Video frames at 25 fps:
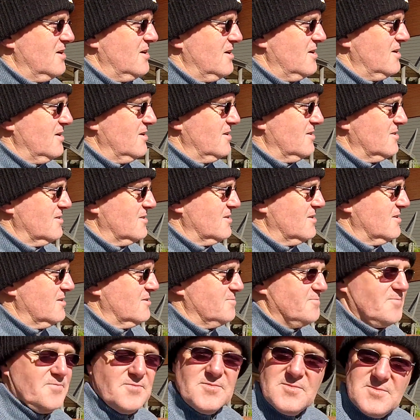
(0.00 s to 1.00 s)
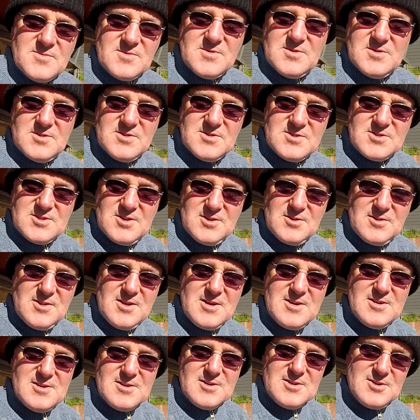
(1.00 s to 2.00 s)
and so
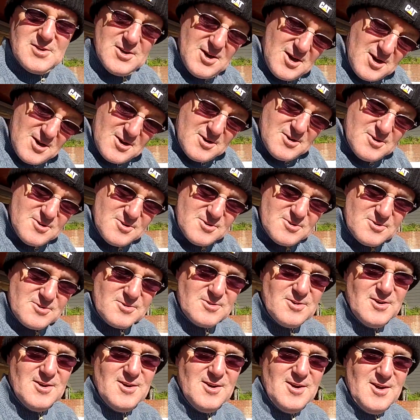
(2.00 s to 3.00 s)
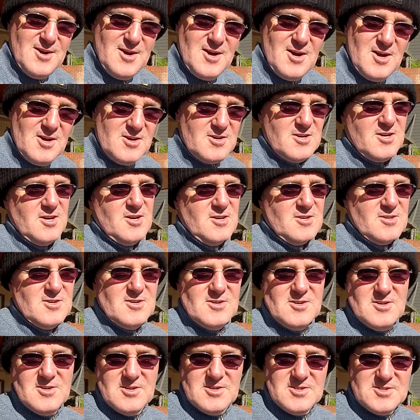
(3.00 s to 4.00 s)
there you go. Okay
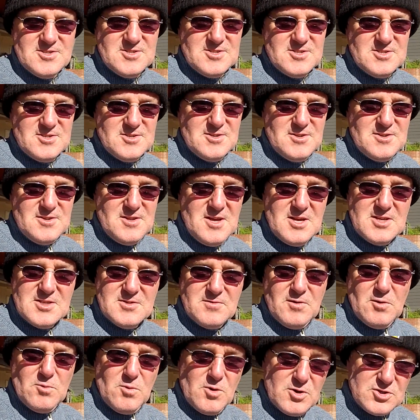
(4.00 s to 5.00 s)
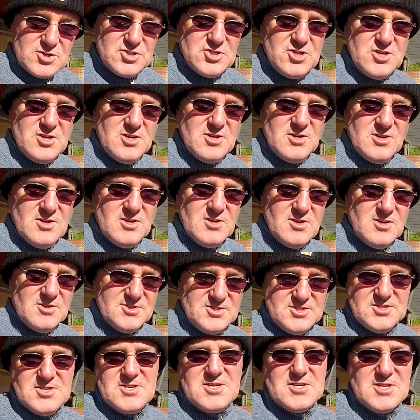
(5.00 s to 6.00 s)
guys, thanks for watching.
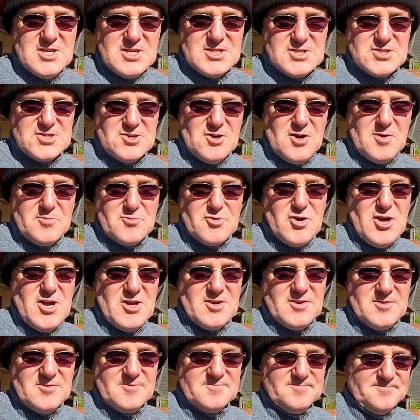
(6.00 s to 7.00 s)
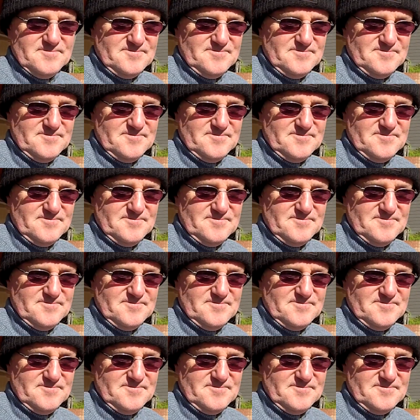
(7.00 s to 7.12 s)
I'll see you next time round.